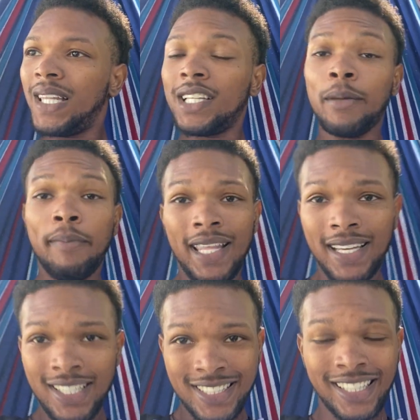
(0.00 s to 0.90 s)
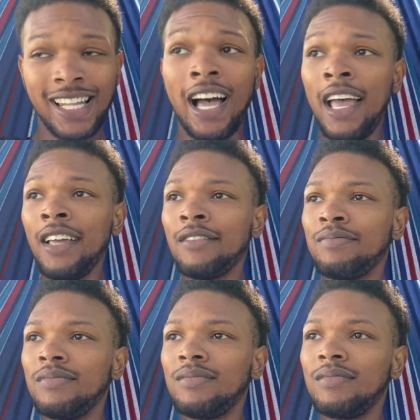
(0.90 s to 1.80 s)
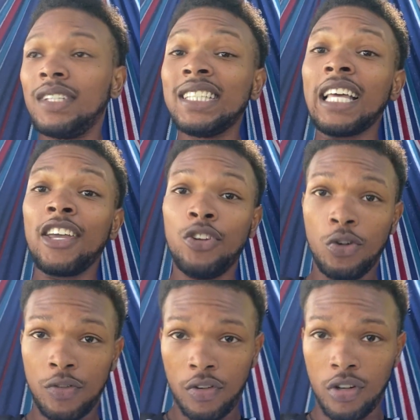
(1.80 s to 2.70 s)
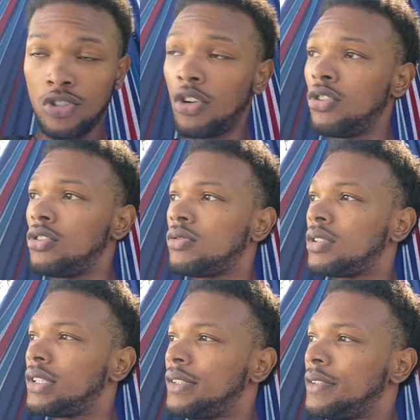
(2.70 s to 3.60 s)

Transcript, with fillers: That the media is a lie, that's how you know if you're the chosen one.